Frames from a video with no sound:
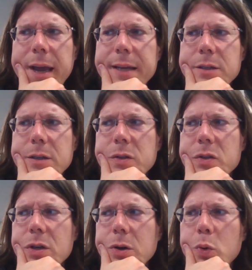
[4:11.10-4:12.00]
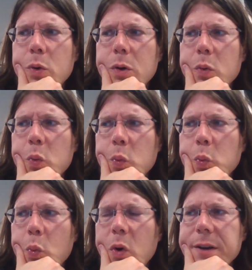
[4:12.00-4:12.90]
And so
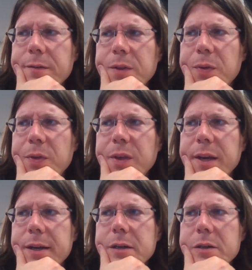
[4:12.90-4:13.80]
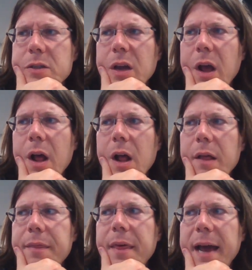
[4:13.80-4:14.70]
one of the things
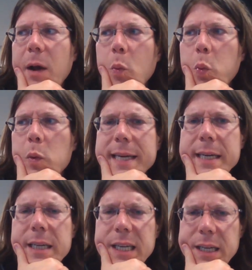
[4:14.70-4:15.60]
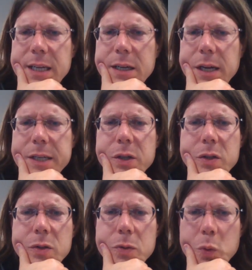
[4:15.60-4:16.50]
that we did as a
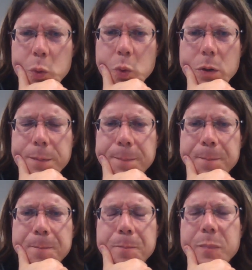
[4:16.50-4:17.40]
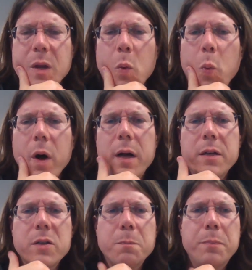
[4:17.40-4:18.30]
school
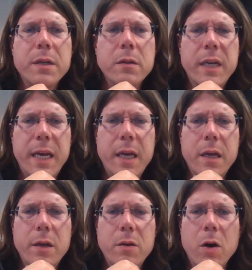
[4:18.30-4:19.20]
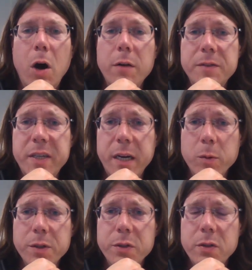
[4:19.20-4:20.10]
was build in office
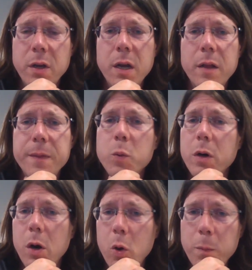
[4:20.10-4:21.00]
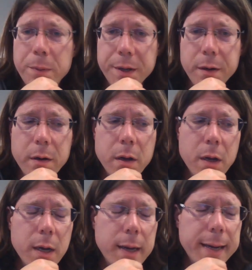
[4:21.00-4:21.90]
hours that were open
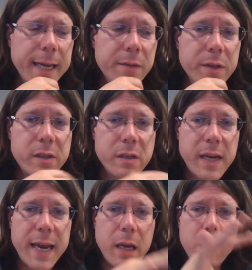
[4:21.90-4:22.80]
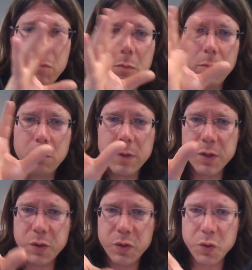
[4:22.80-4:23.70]
in the same
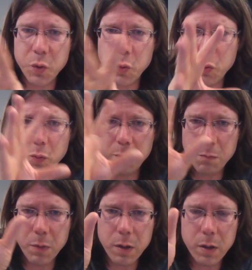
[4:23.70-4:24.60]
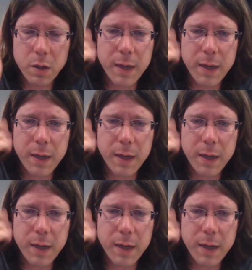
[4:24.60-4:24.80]
Zoom